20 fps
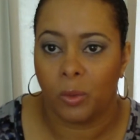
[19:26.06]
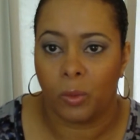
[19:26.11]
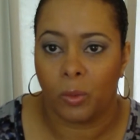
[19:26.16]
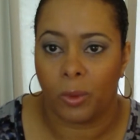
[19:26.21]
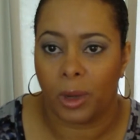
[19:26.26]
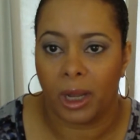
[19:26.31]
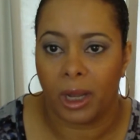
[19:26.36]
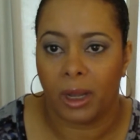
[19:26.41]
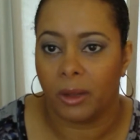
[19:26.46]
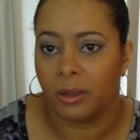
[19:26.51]

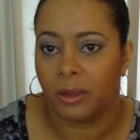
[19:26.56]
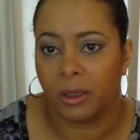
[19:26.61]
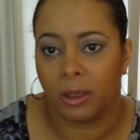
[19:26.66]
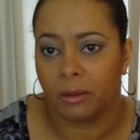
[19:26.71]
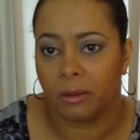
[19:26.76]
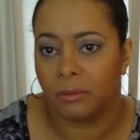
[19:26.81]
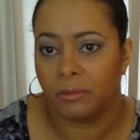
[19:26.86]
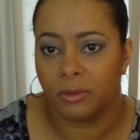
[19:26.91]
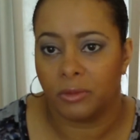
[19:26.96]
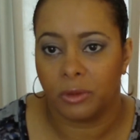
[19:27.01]
well, you
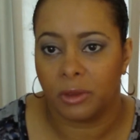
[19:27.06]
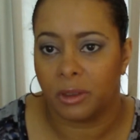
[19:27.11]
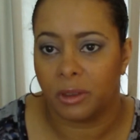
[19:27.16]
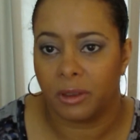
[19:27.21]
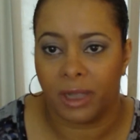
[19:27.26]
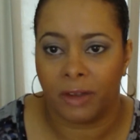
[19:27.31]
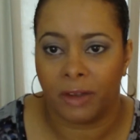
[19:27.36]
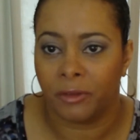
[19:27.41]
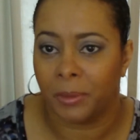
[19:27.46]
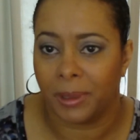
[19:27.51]
know,
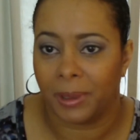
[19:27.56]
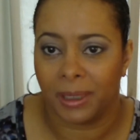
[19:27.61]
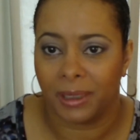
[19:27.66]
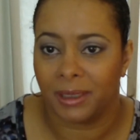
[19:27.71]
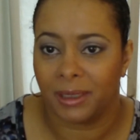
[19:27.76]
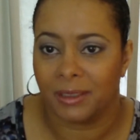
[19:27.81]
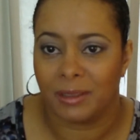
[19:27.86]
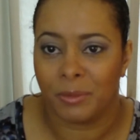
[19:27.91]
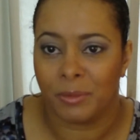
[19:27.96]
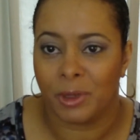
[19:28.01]
everybody
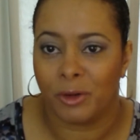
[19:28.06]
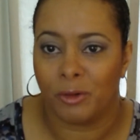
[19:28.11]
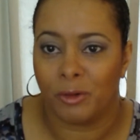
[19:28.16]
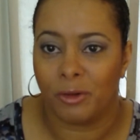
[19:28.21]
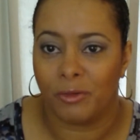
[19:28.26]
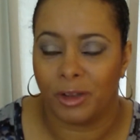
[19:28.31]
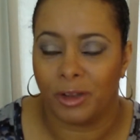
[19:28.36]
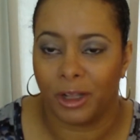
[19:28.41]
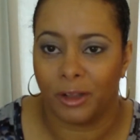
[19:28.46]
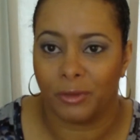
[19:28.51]
needs the mineral
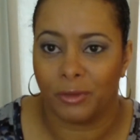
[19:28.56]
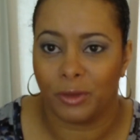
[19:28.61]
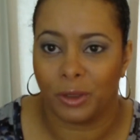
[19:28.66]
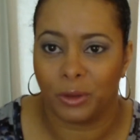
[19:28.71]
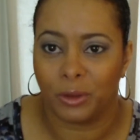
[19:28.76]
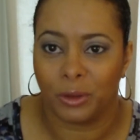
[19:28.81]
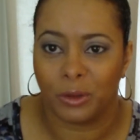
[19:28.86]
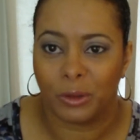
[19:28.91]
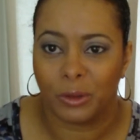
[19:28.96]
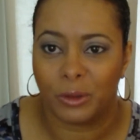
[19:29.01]
veil if you
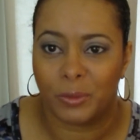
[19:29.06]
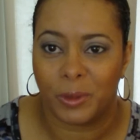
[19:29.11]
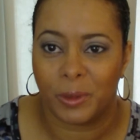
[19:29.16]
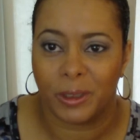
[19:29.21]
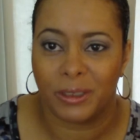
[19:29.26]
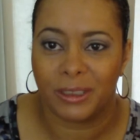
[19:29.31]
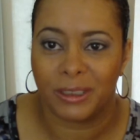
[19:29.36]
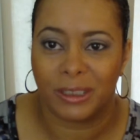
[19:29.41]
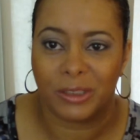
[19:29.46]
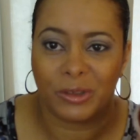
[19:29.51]
use Bare
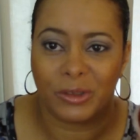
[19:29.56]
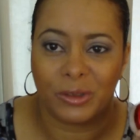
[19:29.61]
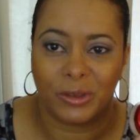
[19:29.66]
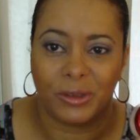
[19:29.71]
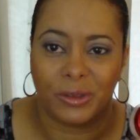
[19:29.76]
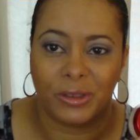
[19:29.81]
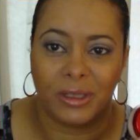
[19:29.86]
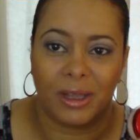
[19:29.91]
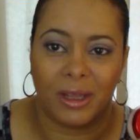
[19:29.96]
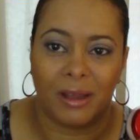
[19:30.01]
Escentuals.